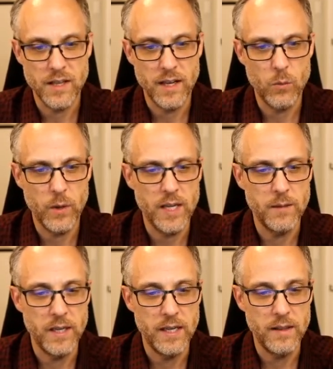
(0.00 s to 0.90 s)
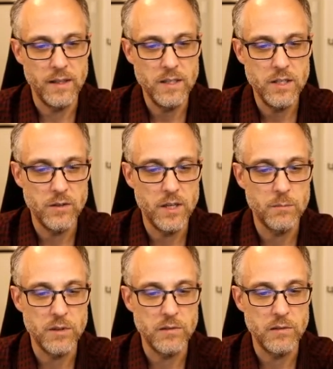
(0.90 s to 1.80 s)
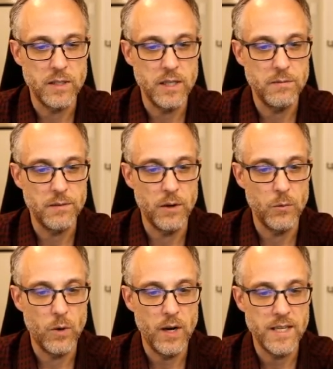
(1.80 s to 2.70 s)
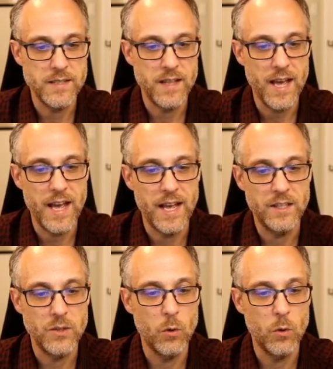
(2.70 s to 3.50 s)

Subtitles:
like, wait a minute, these two numbers are different. Why is that?